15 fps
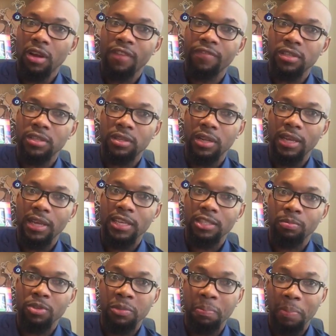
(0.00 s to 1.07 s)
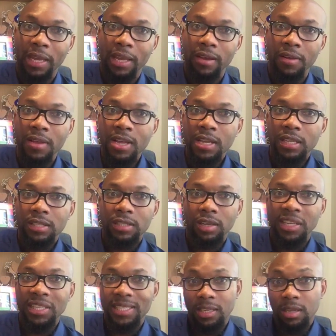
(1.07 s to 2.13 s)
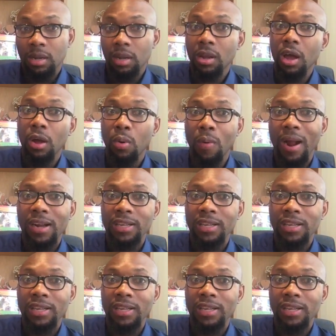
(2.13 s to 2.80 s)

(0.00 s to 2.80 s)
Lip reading: obviously it's much bigger. So it takes a longer while